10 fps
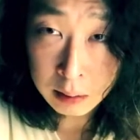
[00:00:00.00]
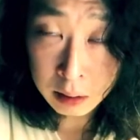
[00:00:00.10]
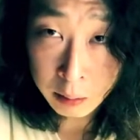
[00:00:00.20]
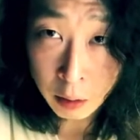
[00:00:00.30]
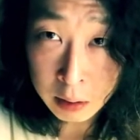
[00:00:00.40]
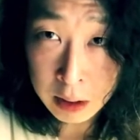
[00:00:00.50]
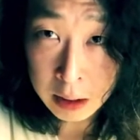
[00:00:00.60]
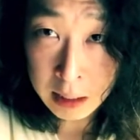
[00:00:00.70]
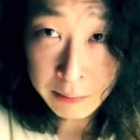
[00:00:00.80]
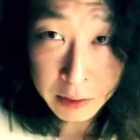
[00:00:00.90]
small
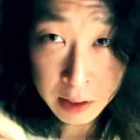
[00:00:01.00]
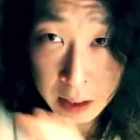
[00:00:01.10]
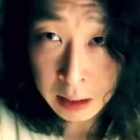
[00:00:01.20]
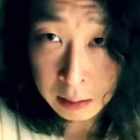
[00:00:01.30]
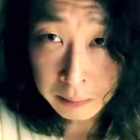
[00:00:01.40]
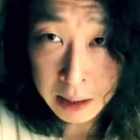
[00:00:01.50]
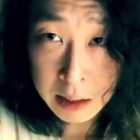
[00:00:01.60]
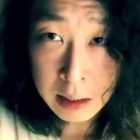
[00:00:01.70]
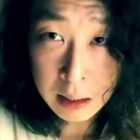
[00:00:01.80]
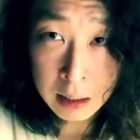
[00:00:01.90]
things, everything
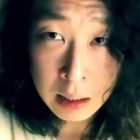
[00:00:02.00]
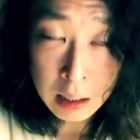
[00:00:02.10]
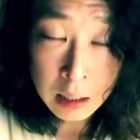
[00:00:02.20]
basically